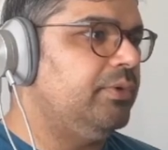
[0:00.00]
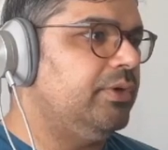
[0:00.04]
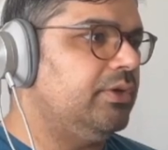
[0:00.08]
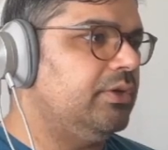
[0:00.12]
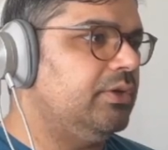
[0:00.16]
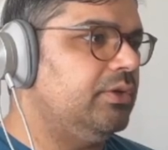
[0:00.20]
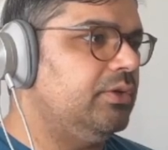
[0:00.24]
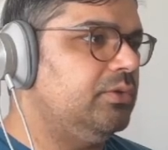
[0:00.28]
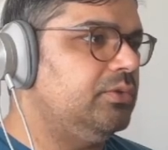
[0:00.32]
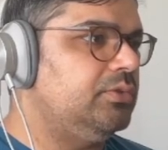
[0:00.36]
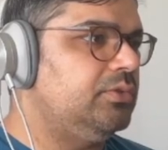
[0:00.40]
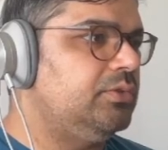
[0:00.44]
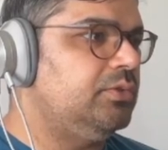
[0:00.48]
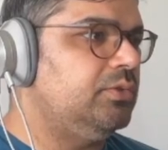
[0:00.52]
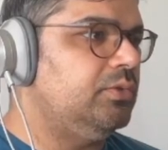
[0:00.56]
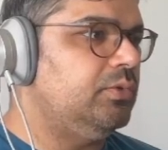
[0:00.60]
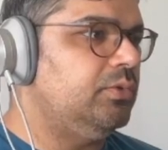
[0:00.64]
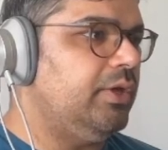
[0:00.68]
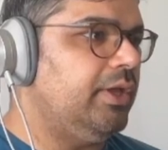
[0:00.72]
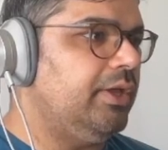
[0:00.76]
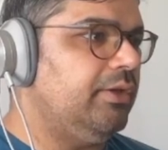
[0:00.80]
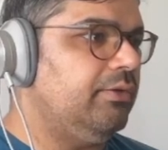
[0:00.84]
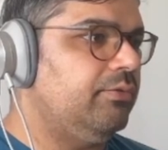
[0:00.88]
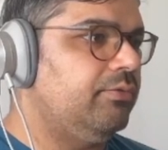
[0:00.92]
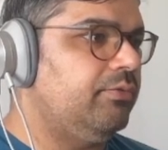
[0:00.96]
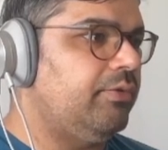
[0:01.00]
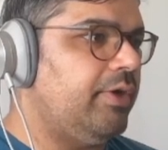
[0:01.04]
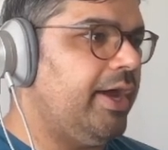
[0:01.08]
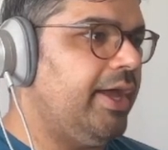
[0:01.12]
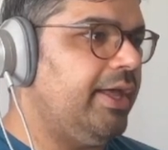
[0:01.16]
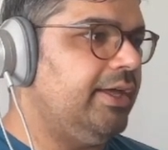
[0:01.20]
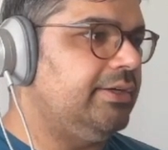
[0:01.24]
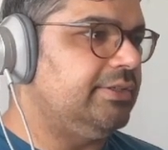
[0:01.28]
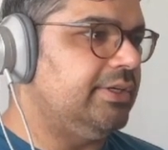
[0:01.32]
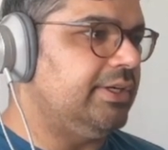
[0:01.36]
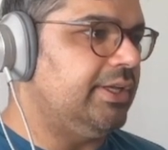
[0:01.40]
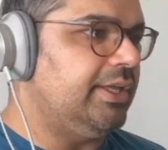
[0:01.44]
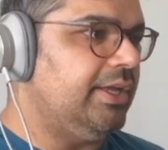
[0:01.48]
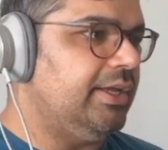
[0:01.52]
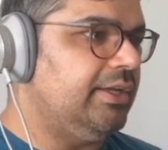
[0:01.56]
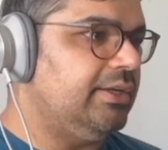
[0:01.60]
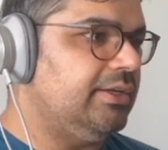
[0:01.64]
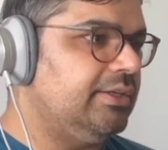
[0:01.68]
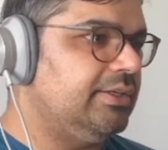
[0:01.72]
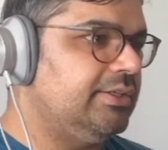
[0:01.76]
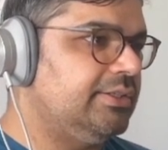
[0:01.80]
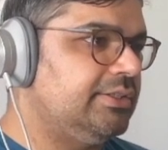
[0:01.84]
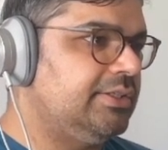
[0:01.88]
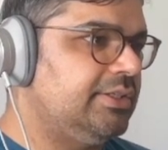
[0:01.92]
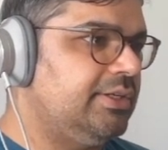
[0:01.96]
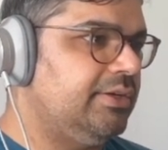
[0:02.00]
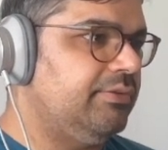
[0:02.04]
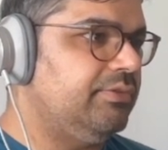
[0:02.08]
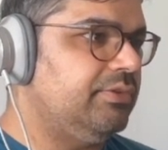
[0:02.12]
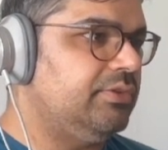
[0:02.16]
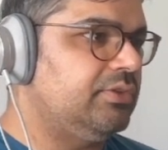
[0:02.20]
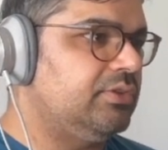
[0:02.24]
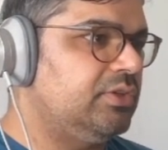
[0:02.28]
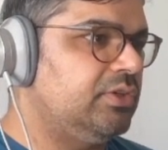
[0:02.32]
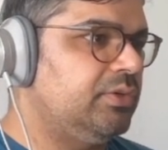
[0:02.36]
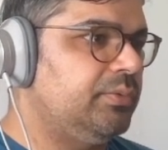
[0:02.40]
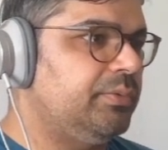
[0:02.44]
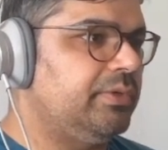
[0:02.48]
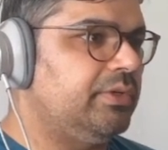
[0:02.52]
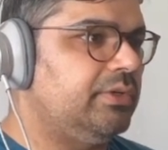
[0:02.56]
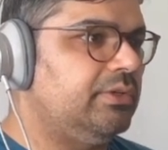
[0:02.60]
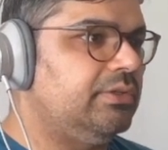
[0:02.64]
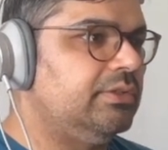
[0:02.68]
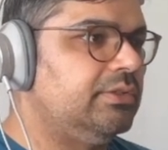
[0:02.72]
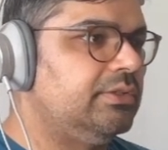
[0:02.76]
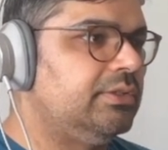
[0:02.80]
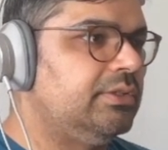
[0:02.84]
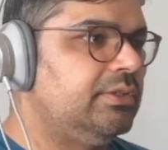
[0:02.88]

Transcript: go to a file again instead of a terminal.